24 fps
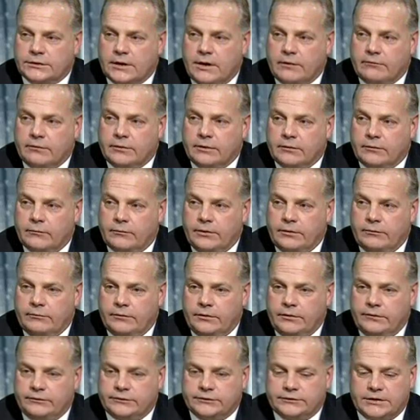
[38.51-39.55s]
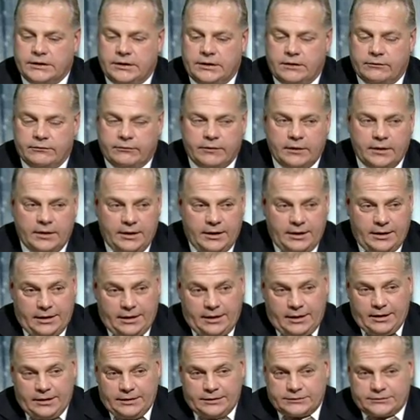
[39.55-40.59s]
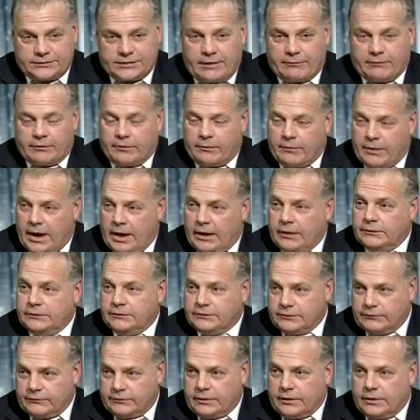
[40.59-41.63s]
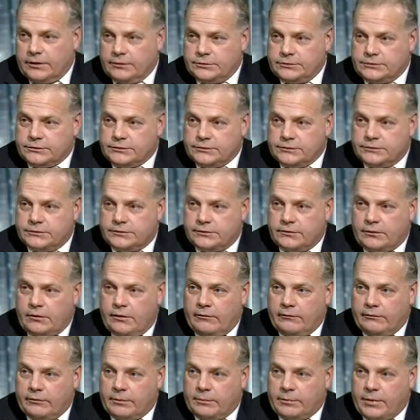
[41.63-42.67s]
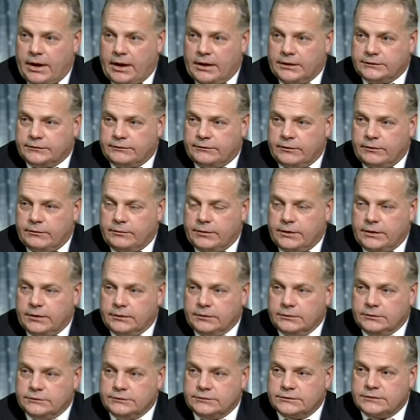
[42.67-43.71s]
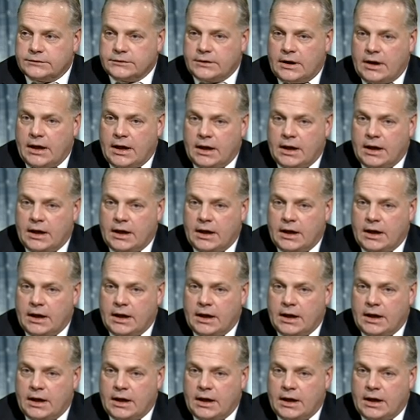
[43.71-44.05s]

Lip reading: governor. We've seen several rounds of closures over the past few years.